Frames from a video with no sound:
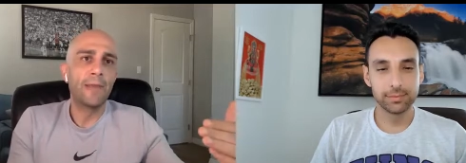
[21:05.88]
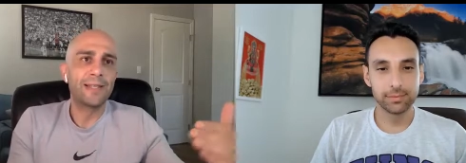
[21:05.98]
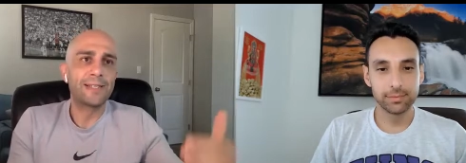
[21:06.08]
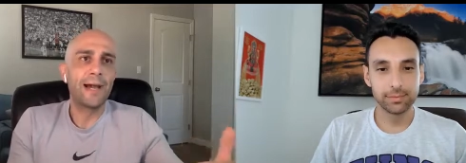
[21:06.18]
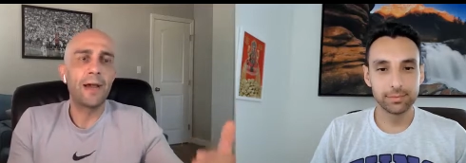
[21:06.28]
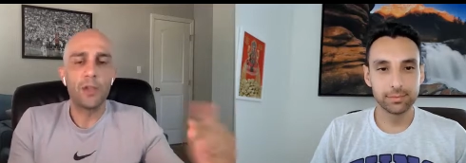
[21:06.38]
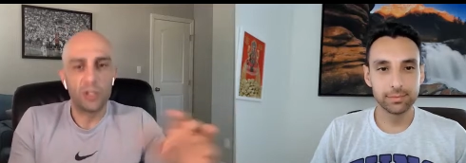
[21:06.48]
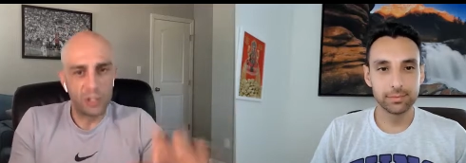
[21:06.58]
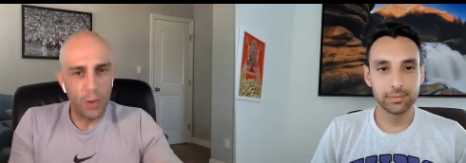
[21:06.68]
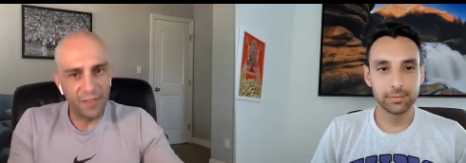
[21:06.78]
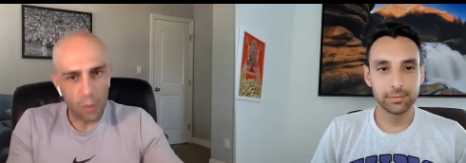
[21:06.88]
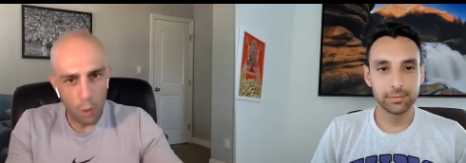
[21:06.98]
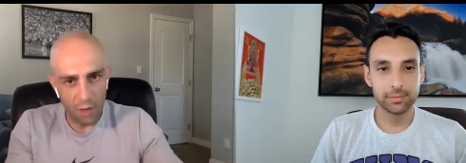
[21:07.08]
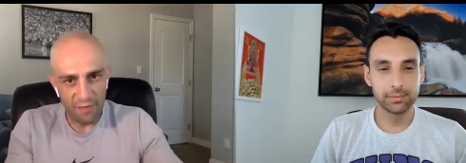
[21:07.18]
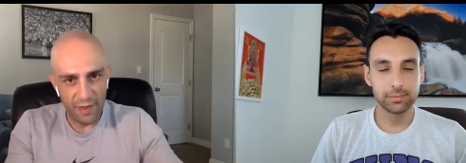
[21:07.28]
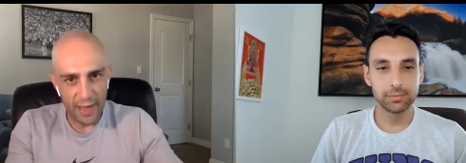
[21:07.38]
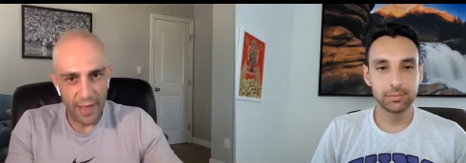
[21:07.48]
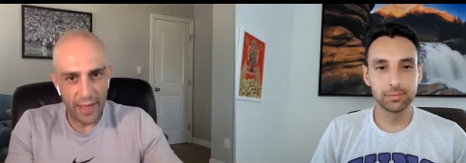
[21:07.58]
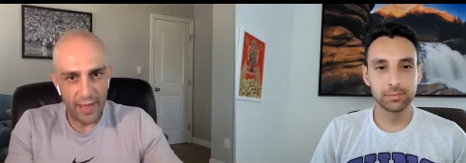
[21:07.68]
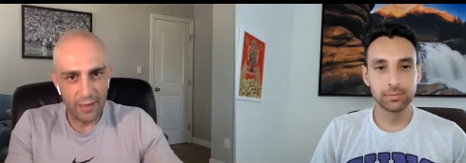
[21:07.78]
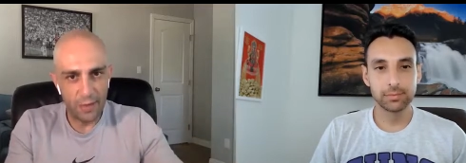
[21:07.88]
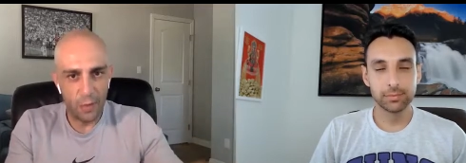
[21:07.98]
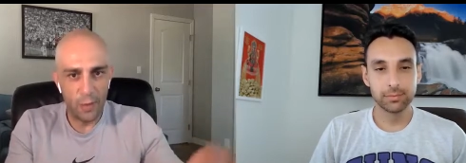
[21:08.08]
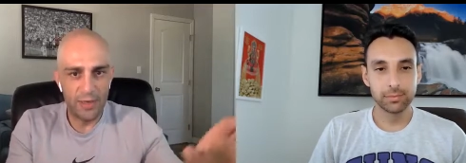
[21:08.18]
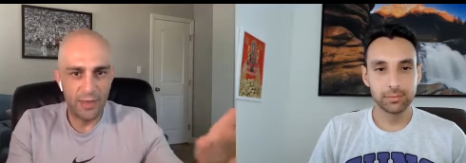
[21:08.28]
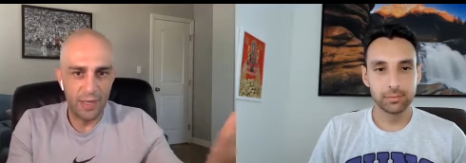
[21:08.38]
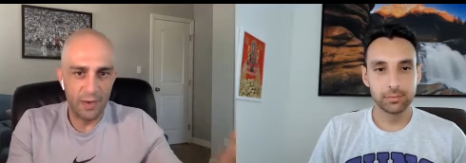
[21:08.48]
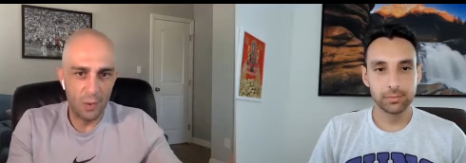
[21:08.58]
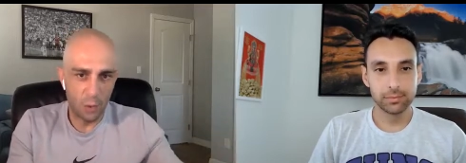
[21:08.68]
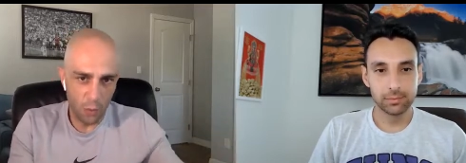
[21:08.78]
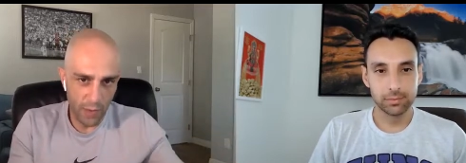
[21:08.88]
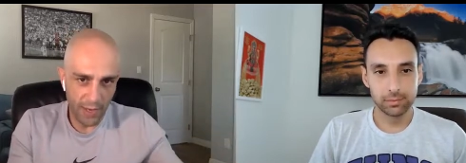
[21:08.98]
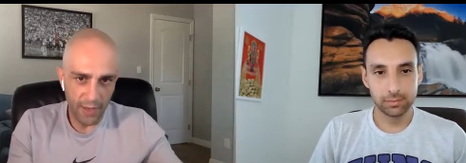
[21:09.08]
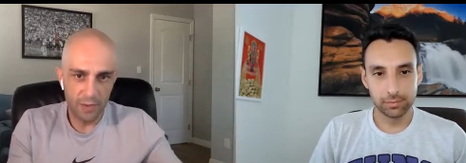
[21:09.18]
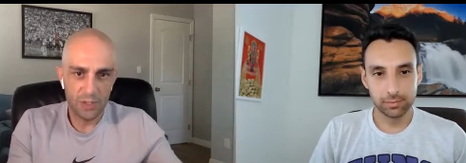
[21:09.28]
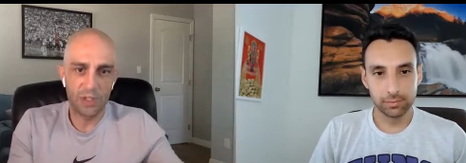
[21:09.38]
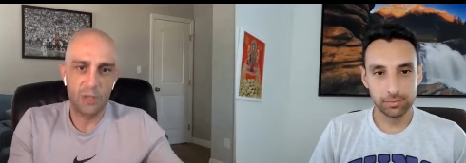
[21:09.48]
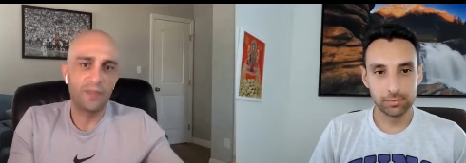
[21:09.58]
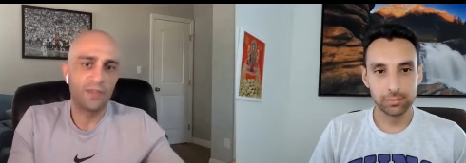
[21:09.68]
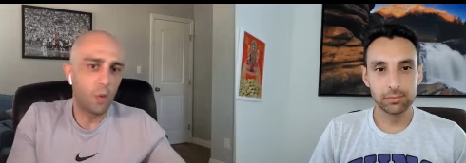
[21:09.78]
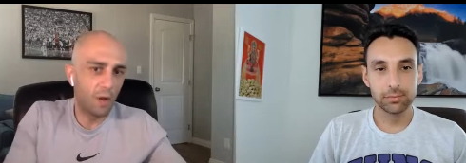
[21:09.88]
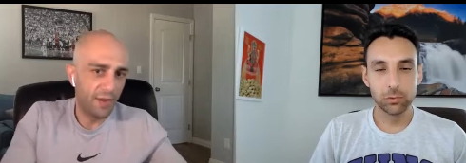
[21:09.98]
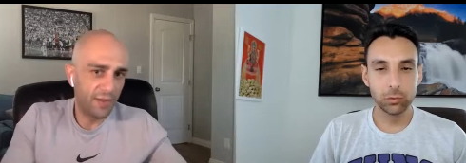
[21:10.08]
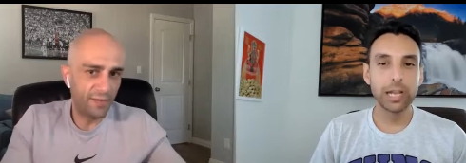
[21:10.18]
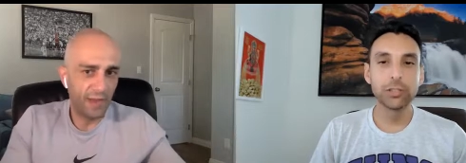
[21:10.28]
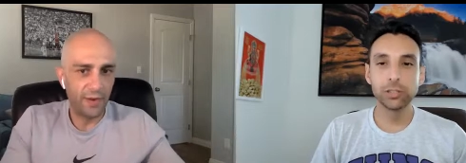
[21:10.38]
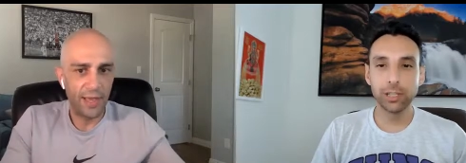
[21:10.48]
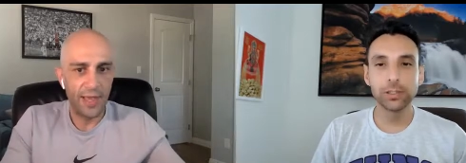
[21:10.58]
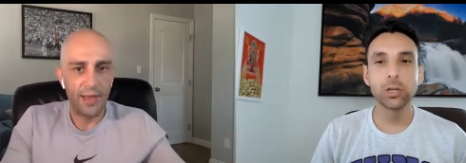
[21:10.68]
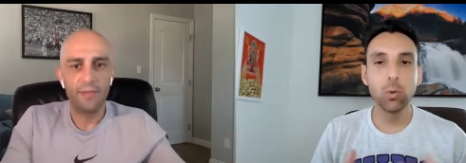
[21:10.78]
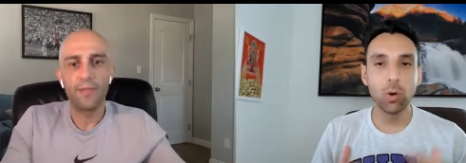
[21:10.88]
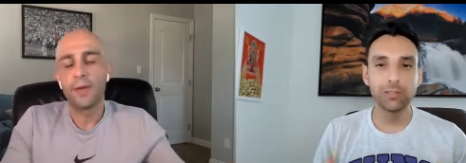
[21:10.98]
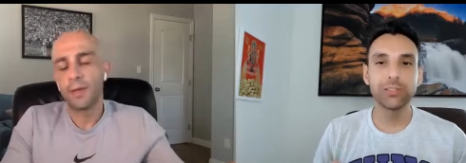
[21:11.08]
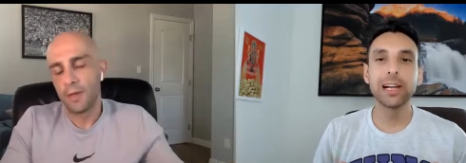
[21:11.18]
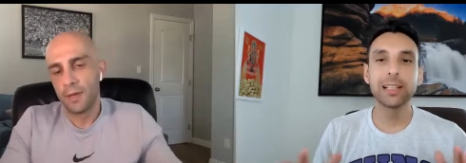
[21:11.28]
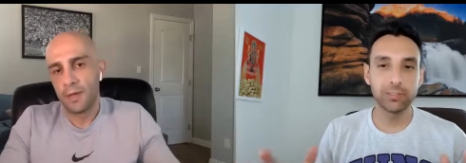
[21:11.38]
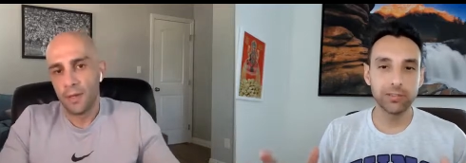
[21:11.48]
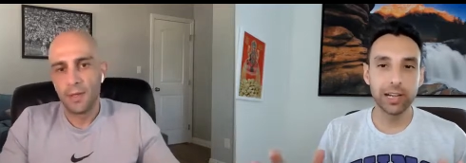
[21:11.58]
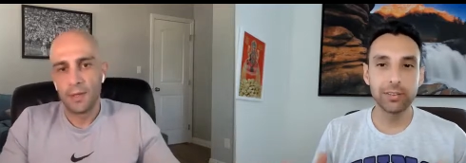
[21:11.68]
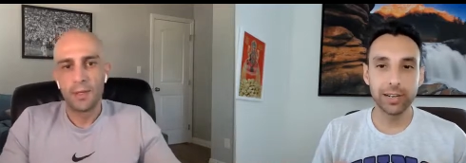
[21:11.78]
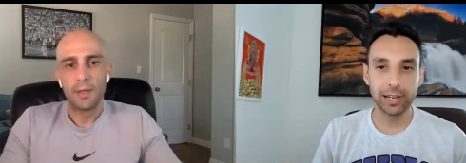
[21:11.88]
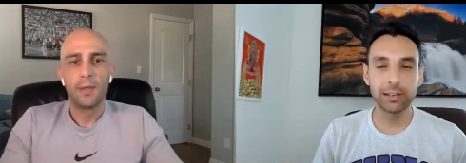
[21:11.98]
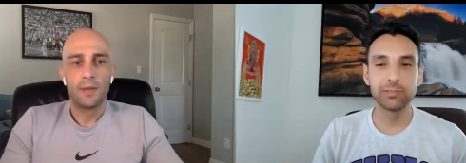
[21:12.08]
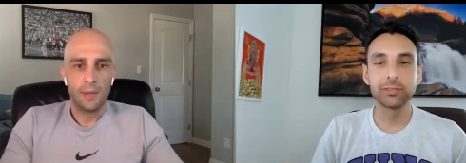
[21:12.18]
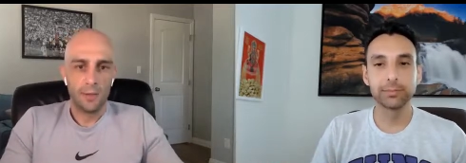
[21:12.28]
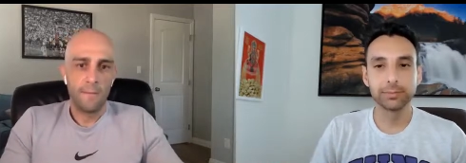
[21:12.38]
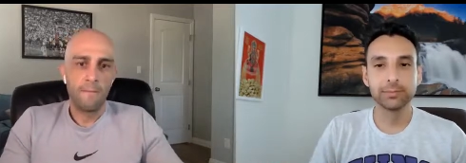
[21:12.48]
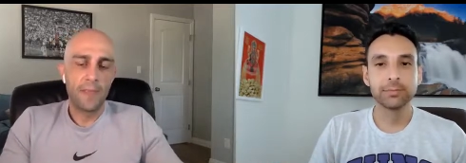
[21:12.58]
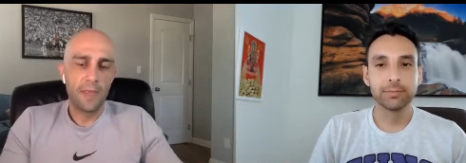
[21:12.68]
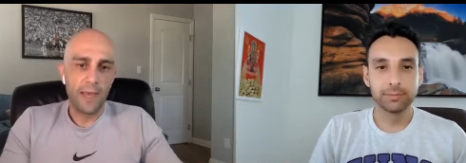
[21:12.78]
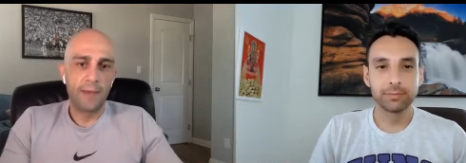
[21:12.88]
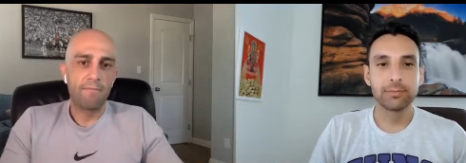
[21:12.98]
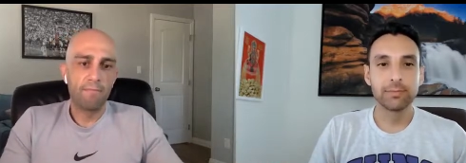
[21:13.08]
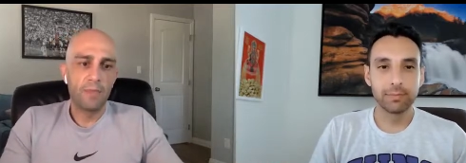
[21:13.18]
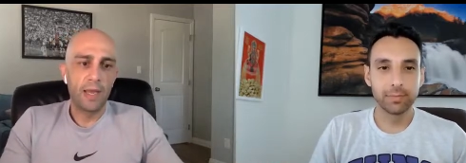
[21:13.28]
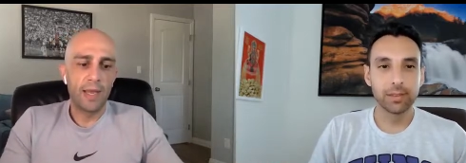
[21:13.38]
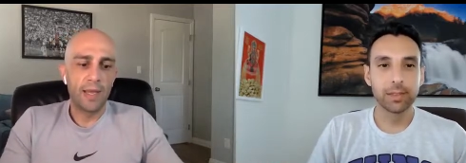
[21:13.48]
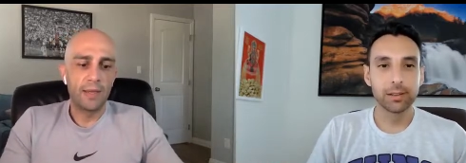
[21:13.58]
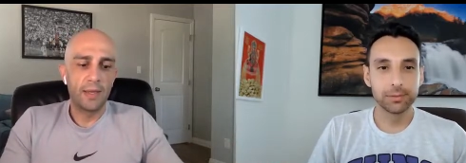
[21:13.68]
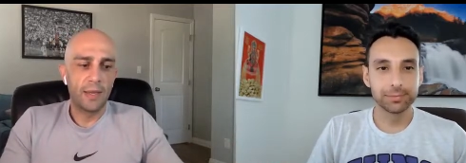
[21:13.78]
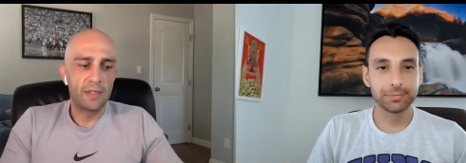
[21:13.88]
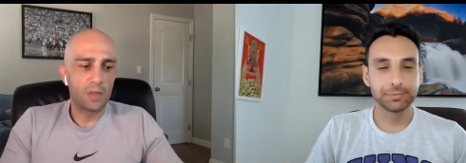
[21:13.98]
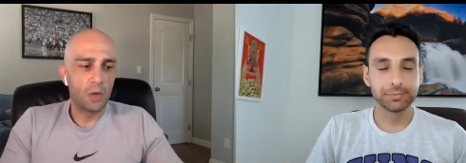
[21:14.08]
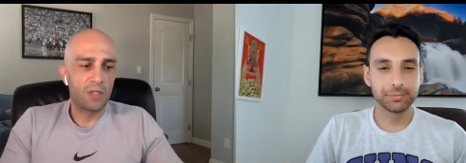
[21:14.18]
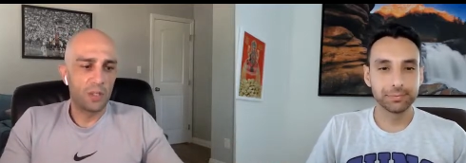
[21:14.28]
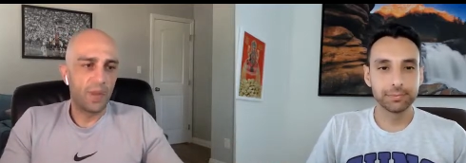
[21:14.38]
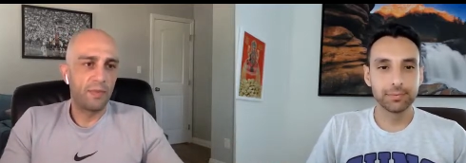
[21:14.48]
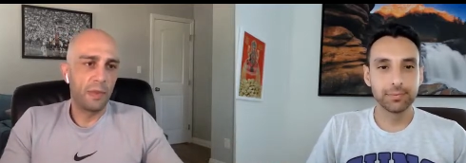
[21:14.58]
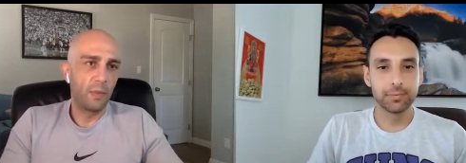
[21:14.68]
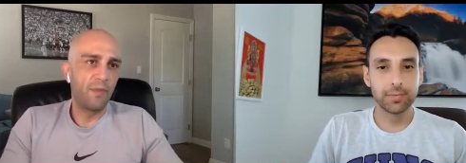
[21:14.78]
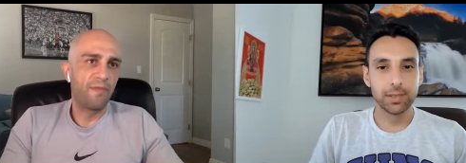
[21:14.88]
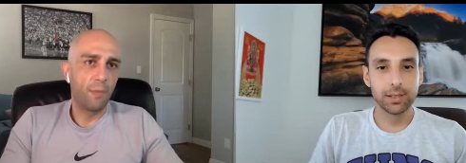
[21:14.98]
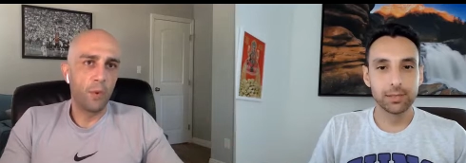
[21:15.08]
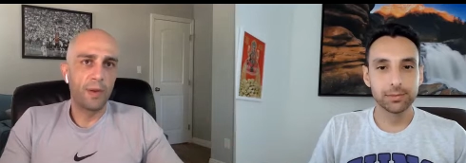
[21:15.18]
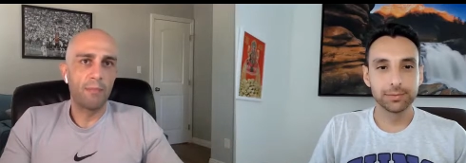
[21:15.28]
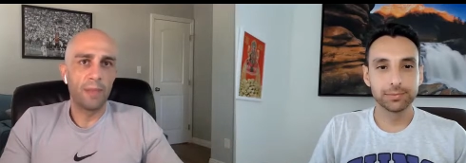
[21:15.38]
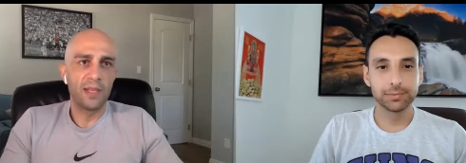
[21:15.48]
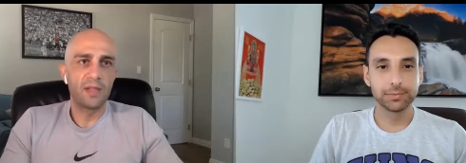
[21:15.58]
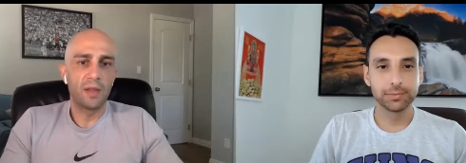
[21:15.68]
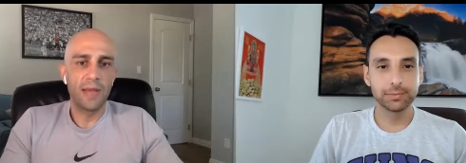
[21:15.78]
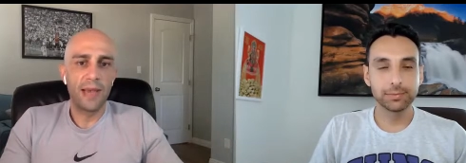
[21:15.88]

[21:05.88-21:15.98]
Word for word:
Speaker 1: It's not, you still have to qualify with the note rate, so you still have to qualify,
Speaker 2: right, at the
Speaker 1: 5.5. Yeah, and so you still have to be able to afford it based on